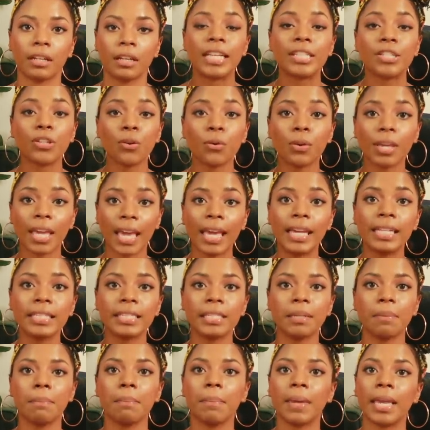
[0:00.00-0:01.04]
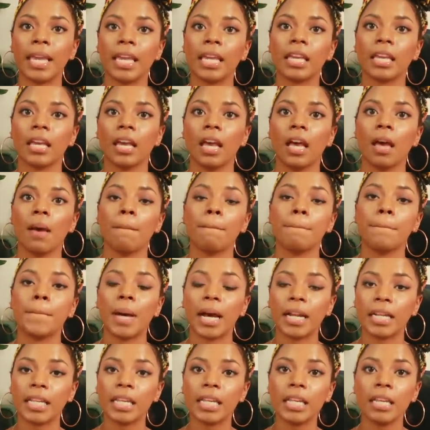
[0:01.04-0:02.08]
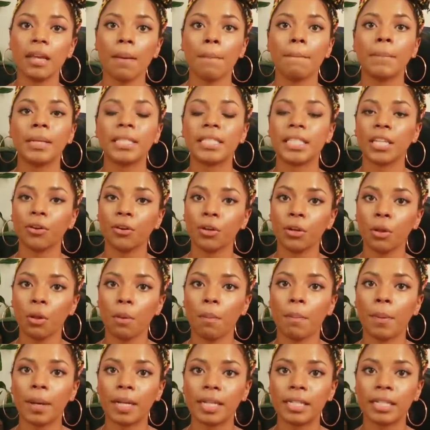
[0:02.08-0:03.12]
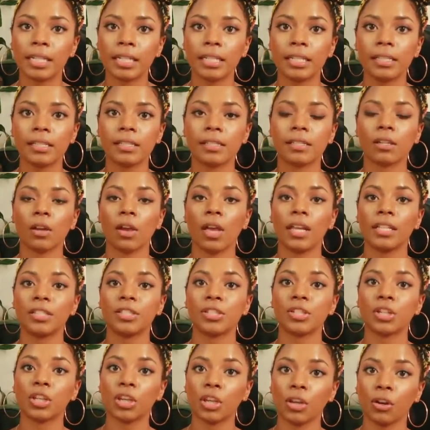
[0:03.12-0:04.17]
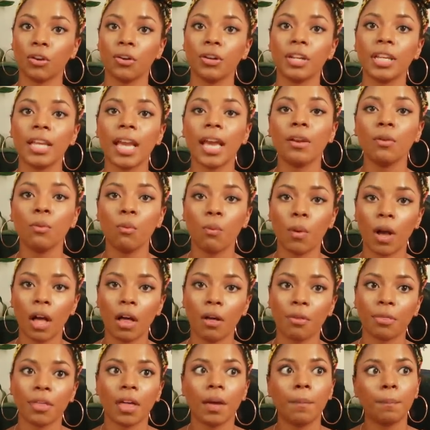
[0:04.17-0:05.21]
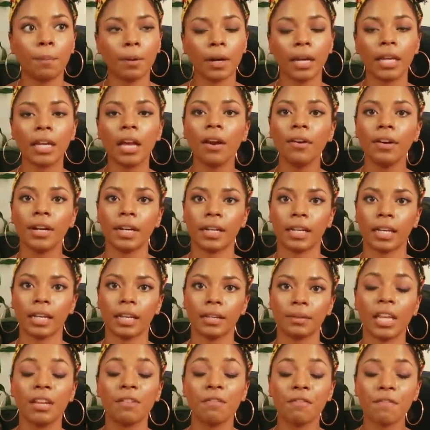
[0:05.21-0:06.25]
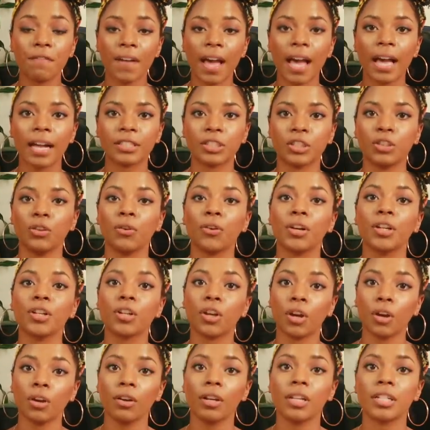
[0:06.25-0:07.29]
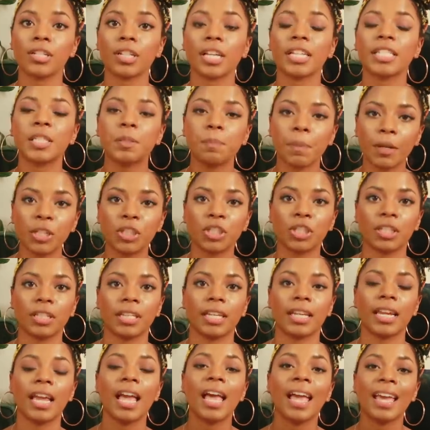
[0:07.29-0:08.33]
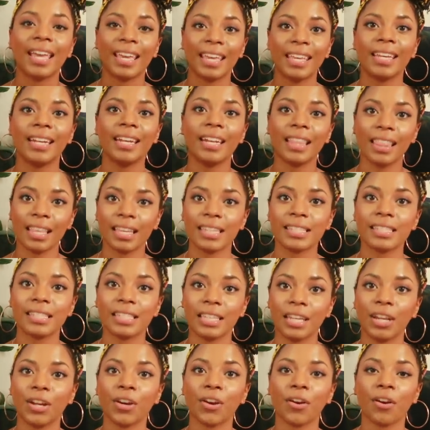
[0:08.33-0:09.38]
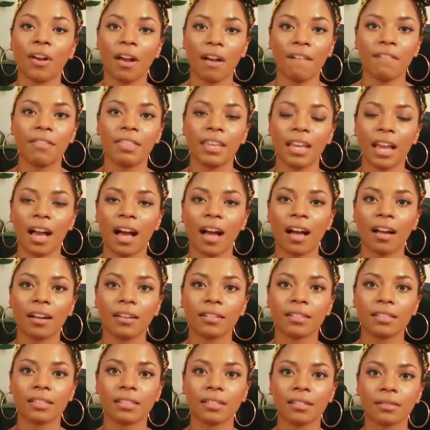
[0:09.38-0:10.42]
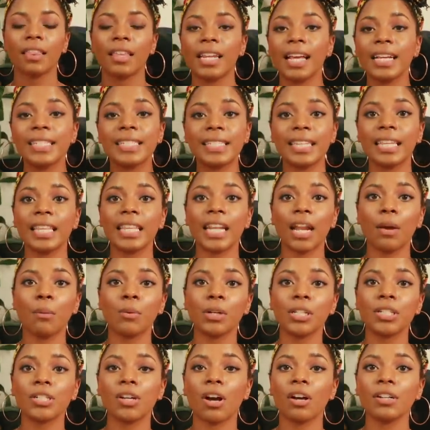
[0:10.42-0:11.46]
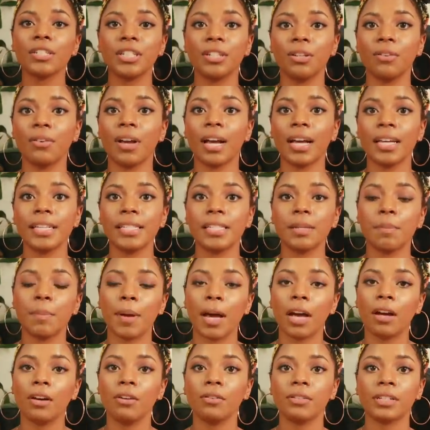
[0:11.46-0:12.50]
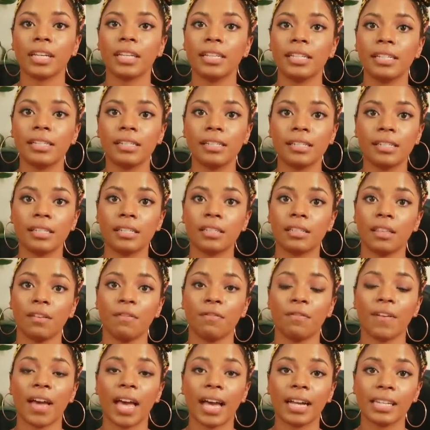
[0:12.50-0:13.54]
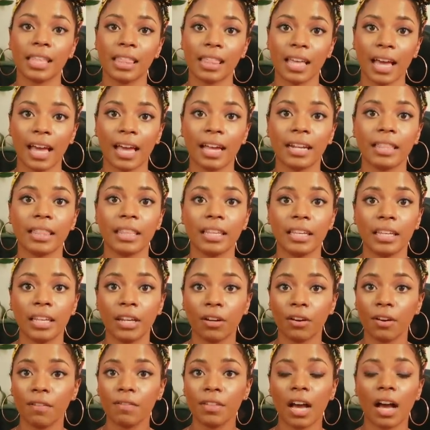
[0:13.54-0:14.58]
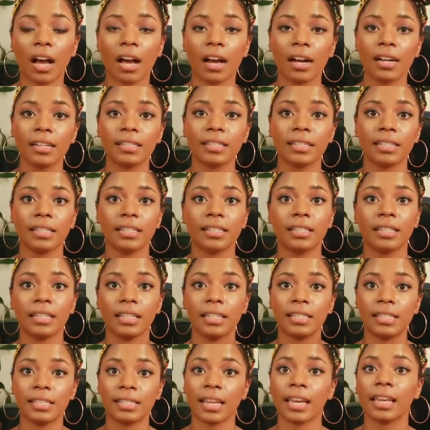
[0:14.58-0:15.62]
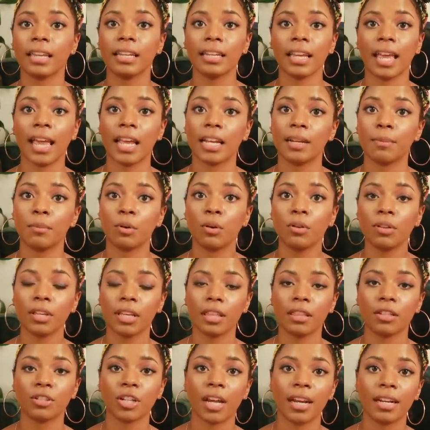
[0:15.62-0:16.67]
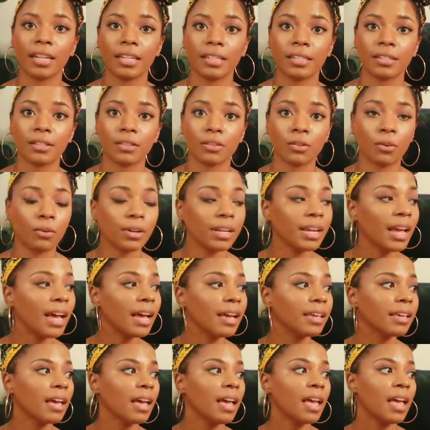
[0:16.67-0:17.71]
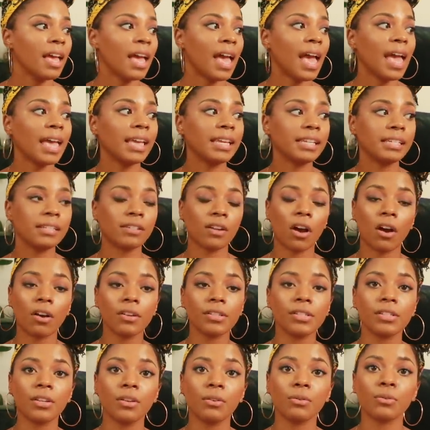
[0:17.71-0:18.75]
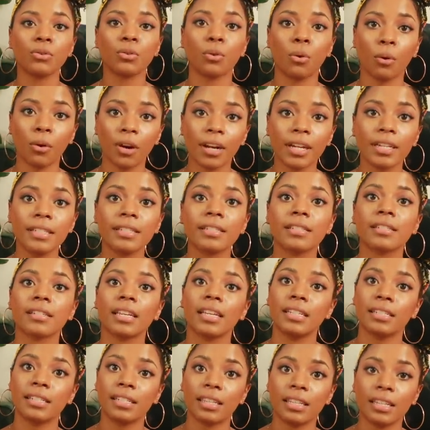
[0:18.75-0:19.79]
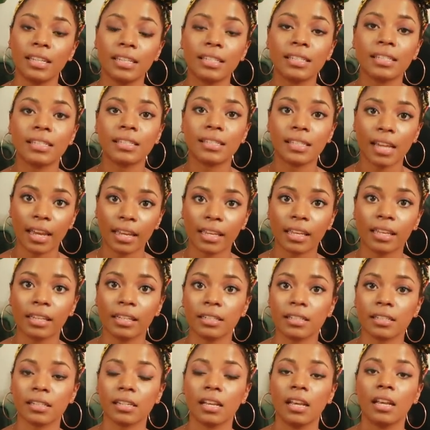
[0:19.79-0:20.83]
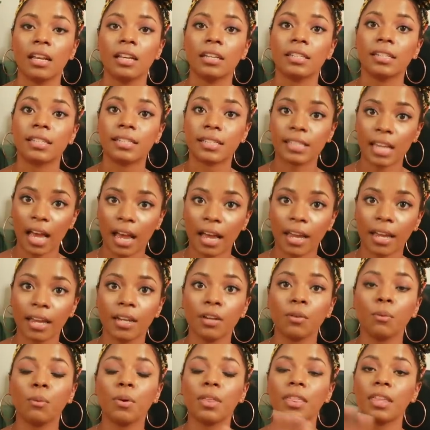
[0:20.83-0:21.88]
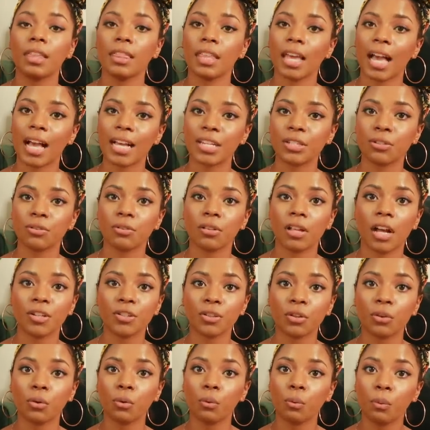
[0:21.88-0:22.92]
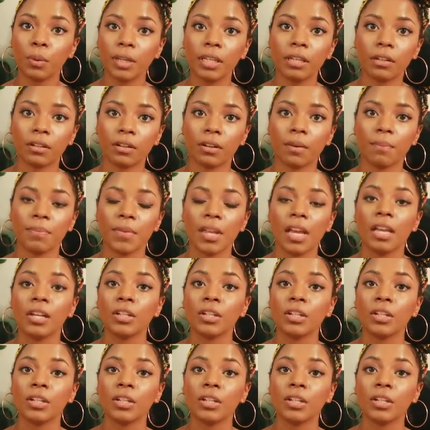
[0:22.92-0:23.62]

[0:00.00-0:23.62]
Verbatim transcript: It's okay to make money, material abundance, and security and wealth a priority. In fact, you're encouraged, especially in this year of the ox. The next thing that I want to talk to you guys about is the fact that the year of the ox is the second animal in the Chinese zodiac, and also Taurus is the second sign within the astrological wheel.